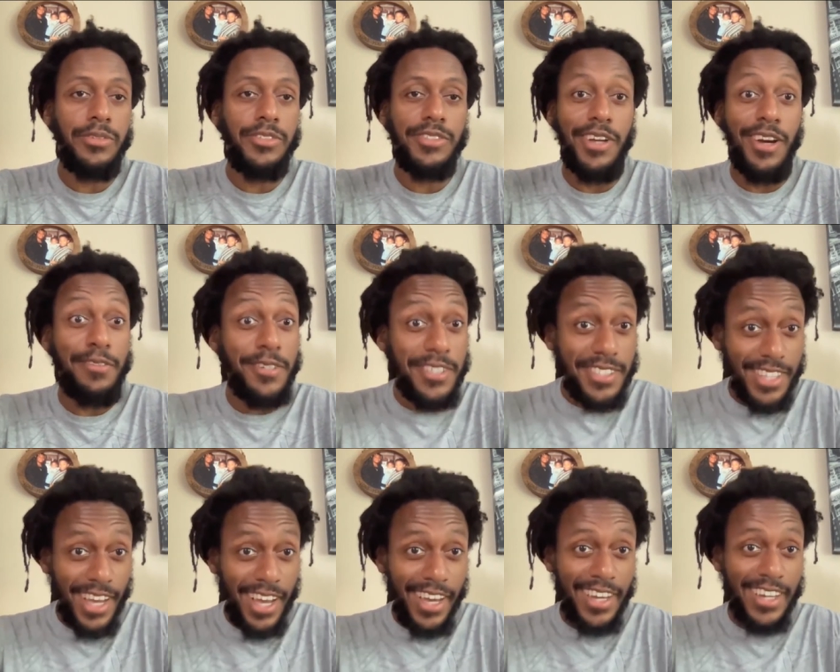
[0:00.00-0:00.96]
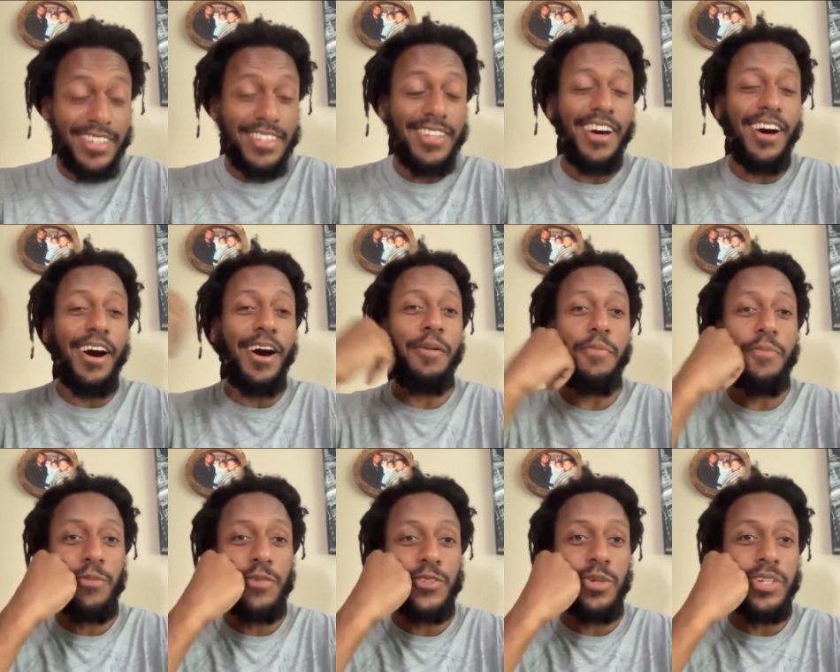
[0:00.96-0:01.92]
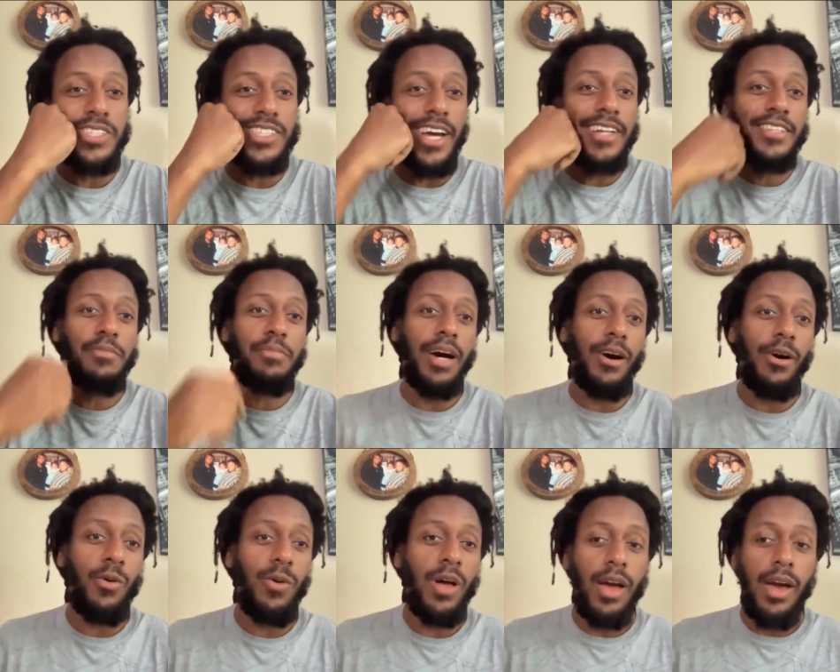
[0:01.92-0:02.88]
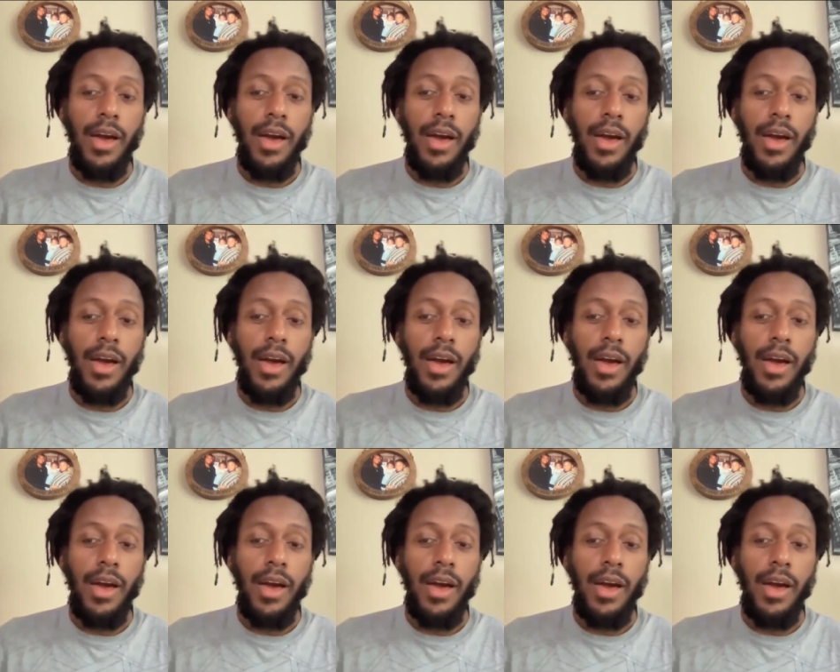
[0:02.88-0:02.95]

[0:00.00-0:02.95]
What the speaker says: which the governor signed, which we're excited about.